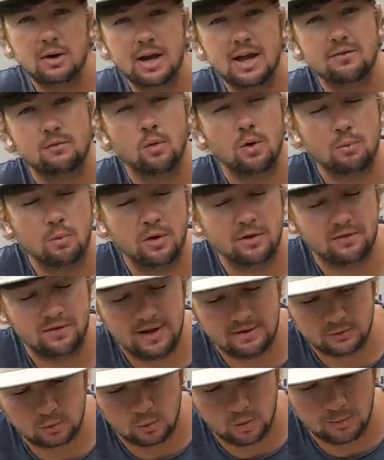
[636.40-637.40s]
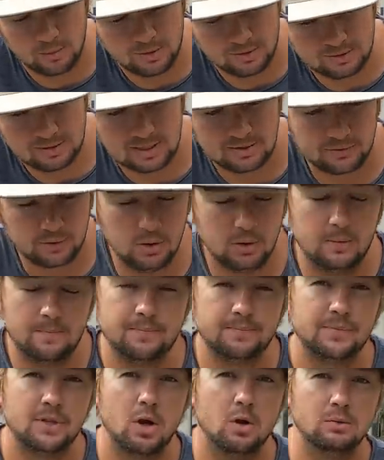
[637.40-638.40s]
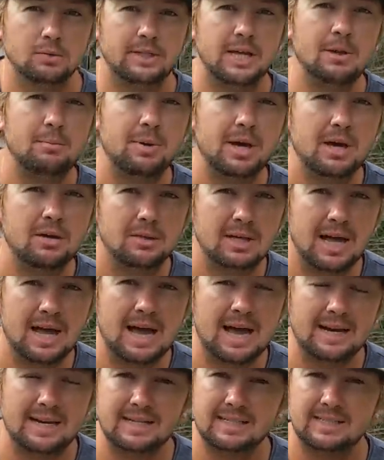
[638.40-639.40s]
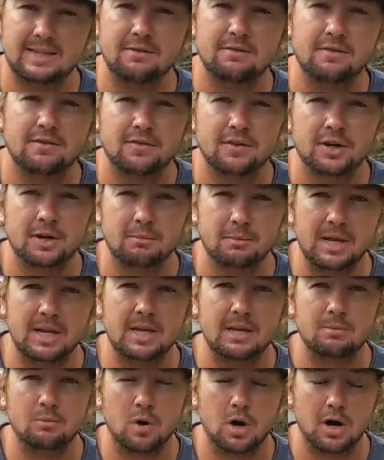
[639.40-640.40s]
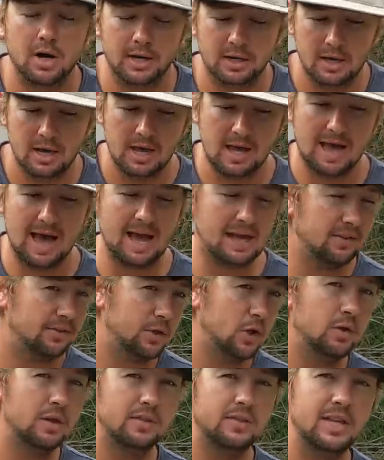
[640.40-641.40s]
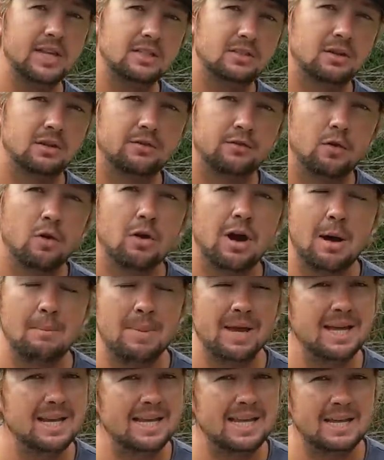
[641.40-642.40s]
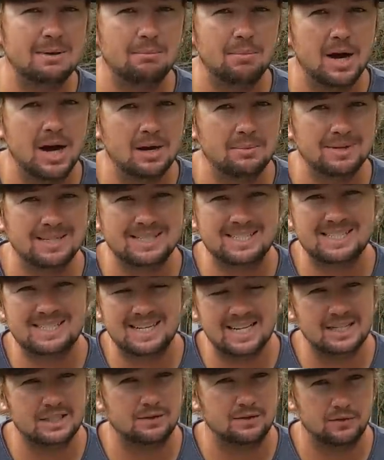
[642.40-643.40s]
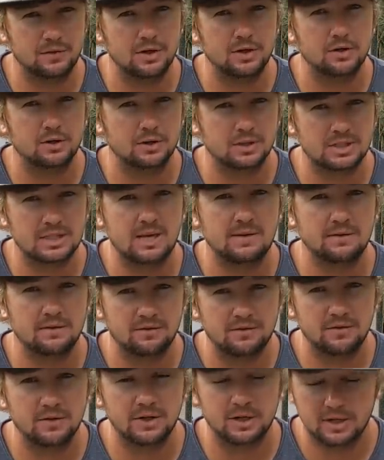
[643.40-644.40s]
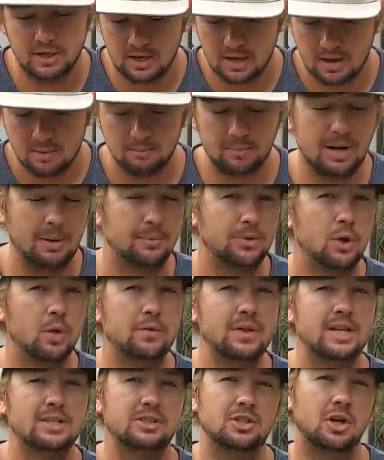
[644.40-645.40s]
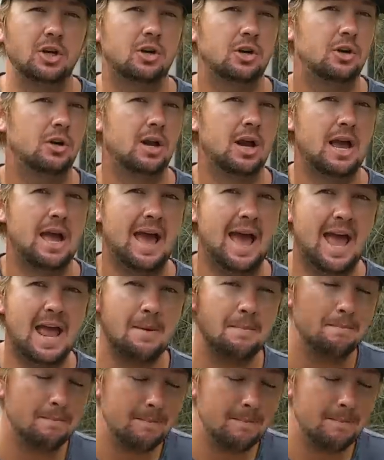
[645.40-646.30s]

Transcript: Craft 1.5 square bills that I throw, on 10-pound line and a 7-foot medium rod, I can throw that thing so far. I'm making it hit bottom in 6-foot or 7-foot, but I'm throwing that sucker a